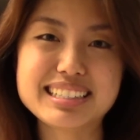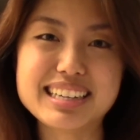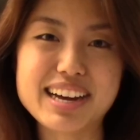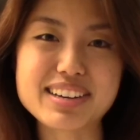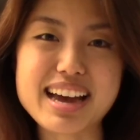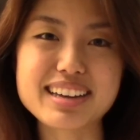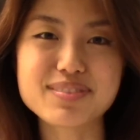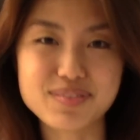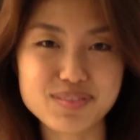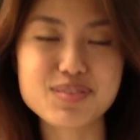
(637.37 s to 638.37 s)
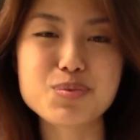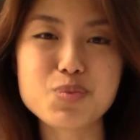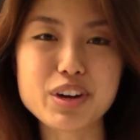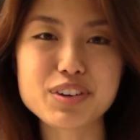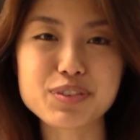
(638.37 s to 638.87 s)
Okay,
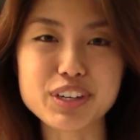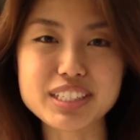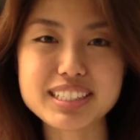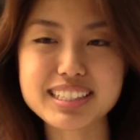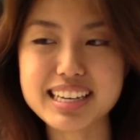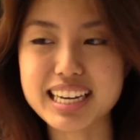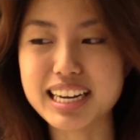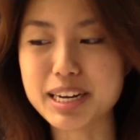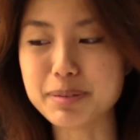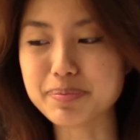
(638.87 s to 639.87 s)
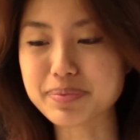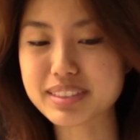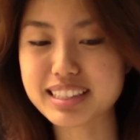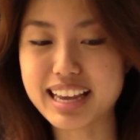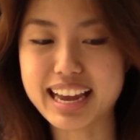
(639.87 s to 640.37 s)
wonderful.
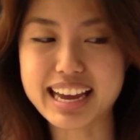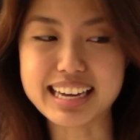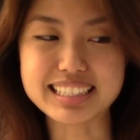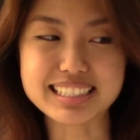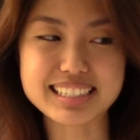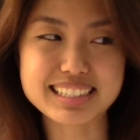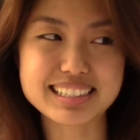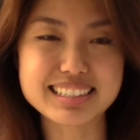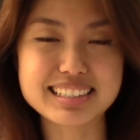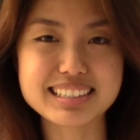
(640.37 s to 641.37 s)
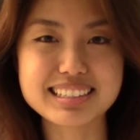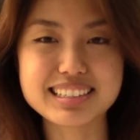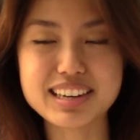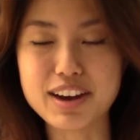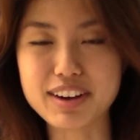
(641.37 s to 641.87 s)
And
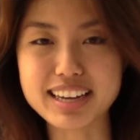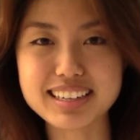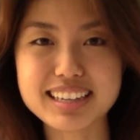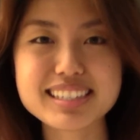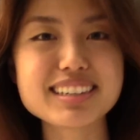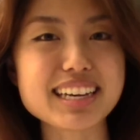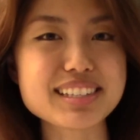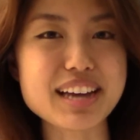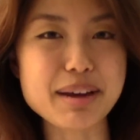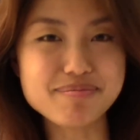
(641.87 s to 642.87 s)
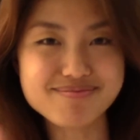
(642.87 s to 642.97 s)
all right, until next time.